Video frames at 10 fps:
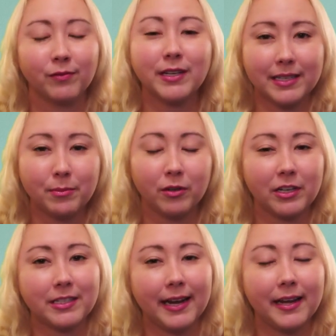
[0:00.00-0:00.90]
For example, if
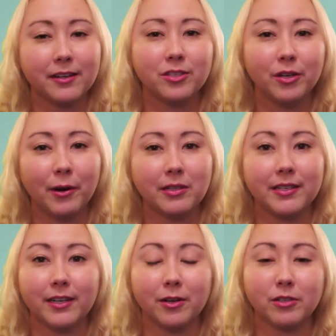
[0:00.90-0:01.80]
you're staying in a studio at
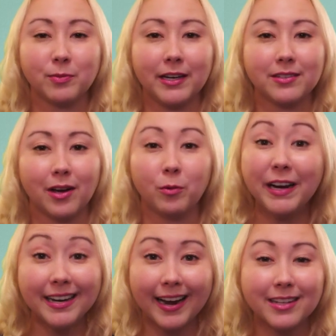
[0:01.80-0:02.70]
Saratoga Springs on a
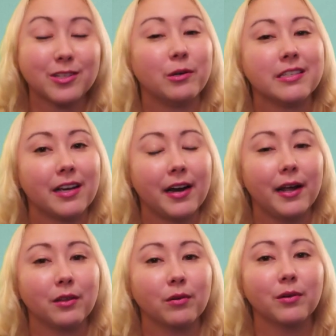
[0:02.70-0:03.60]
weeknight, so a
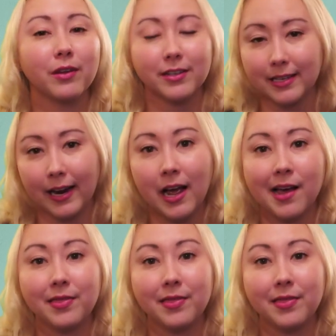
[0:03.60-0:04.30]
Sunday through Thursday,